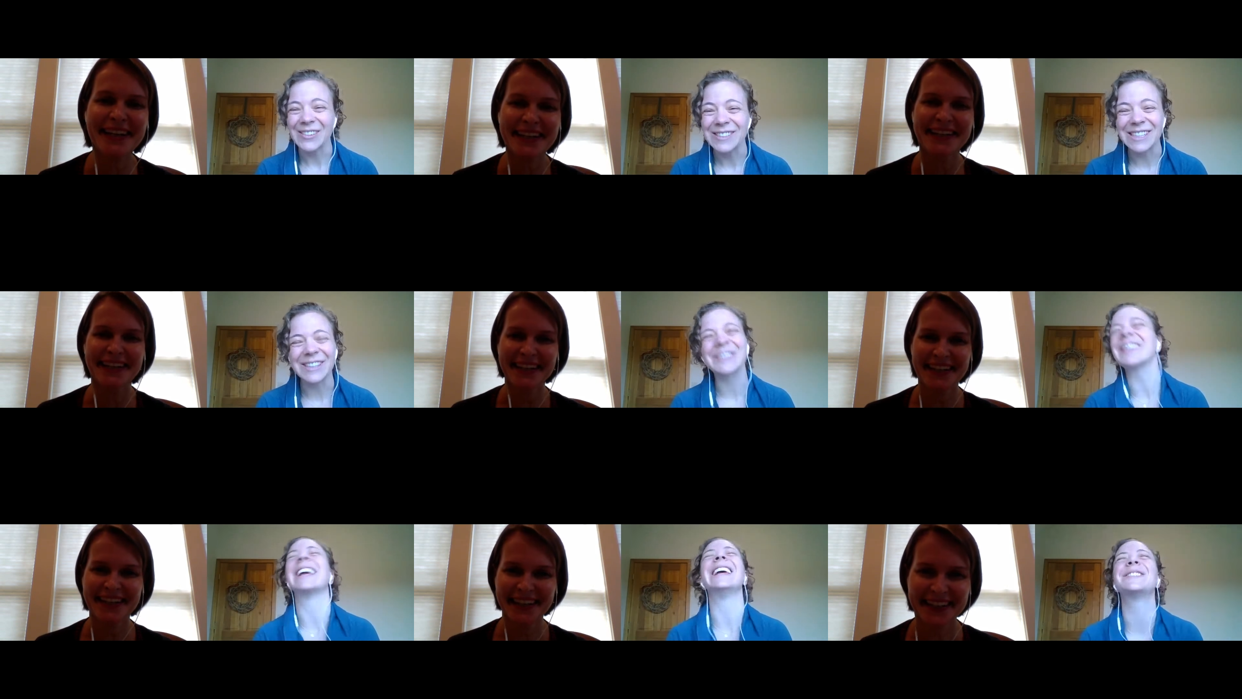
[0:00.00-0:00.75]

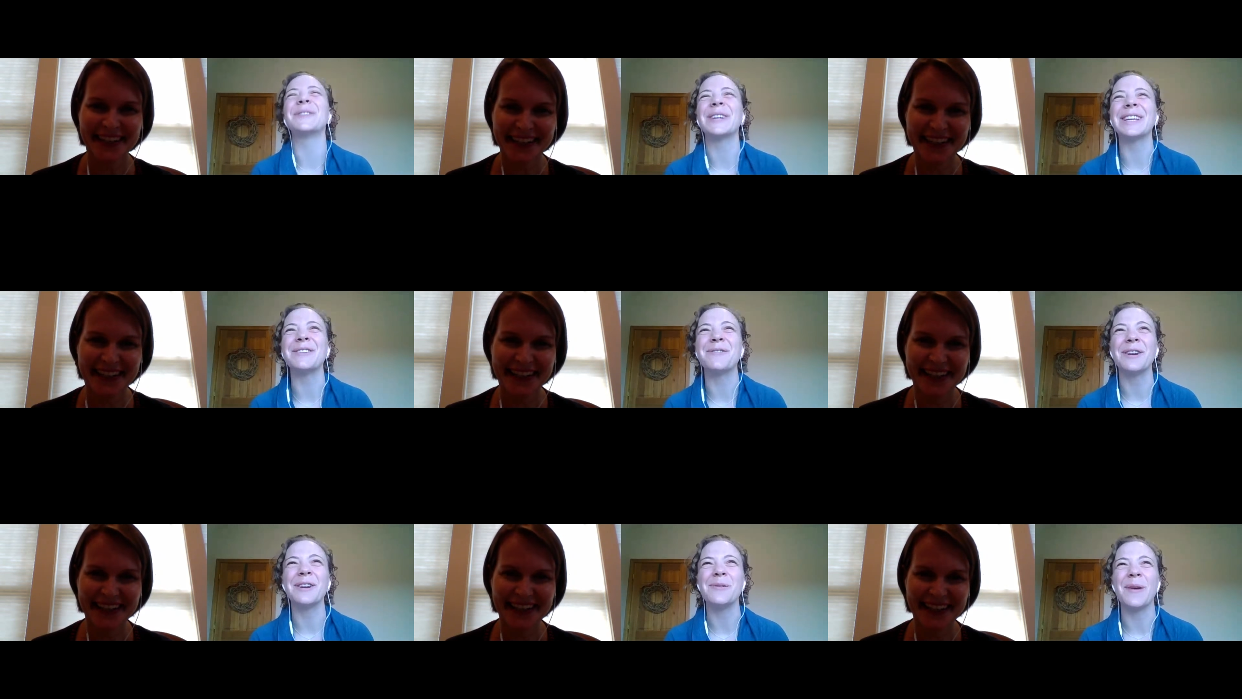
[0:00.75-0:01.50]
Speaker 1: absolutely it's really
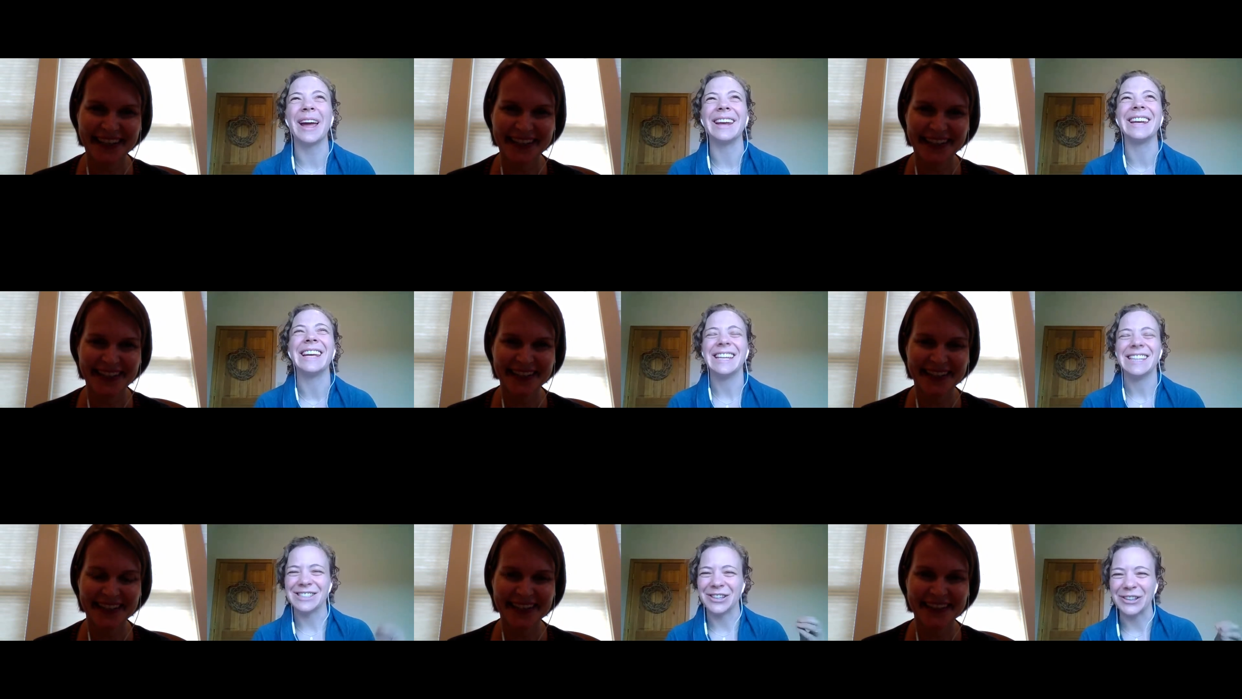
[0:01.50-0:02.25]
funny when
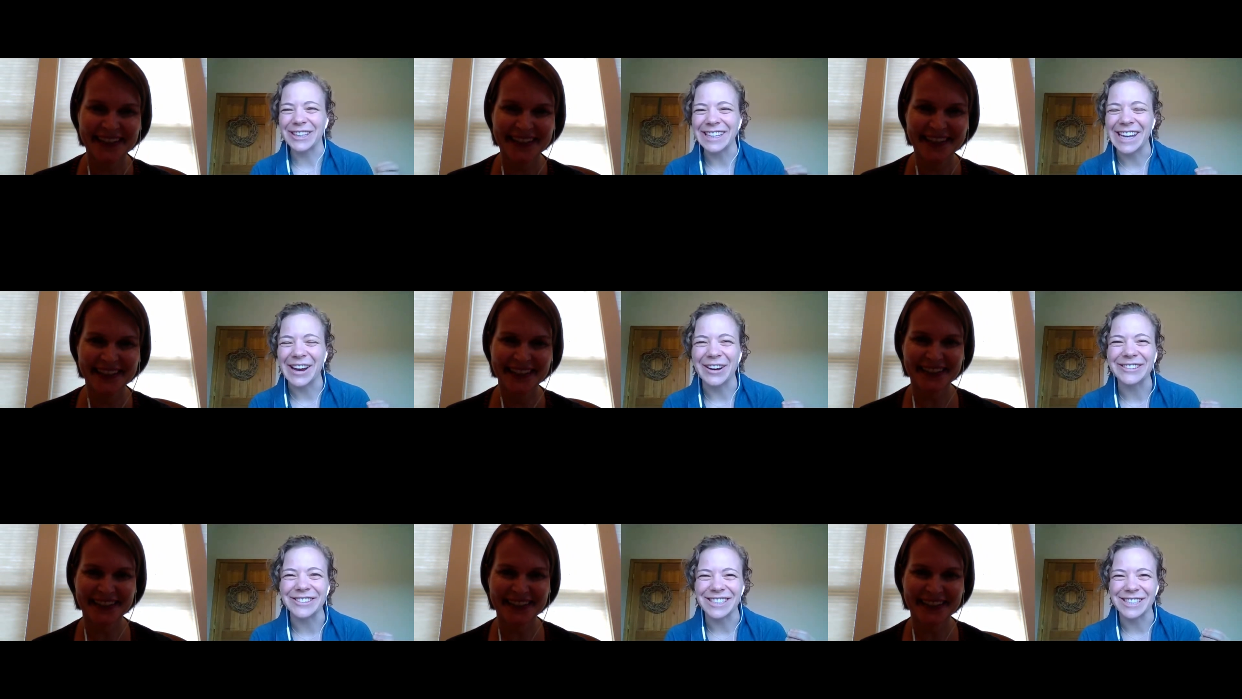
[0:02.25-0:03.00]
certainly
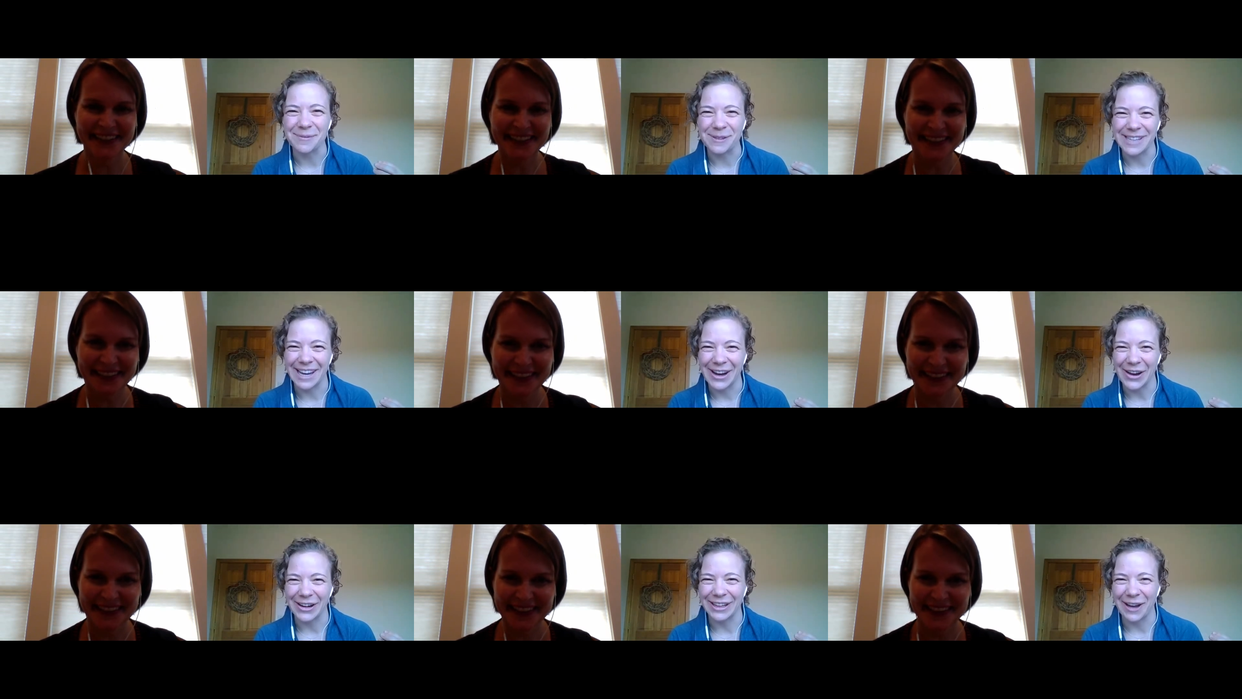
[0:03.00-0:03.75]
characters seem to take
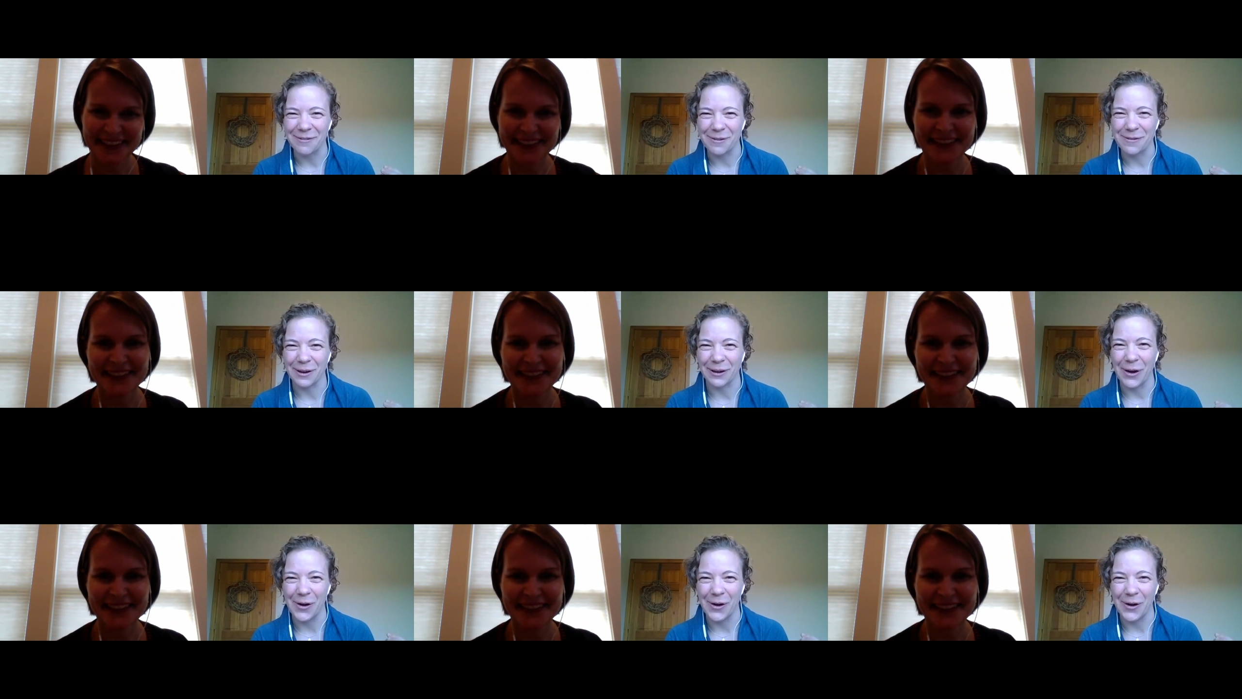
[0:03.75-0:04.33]
on a life of their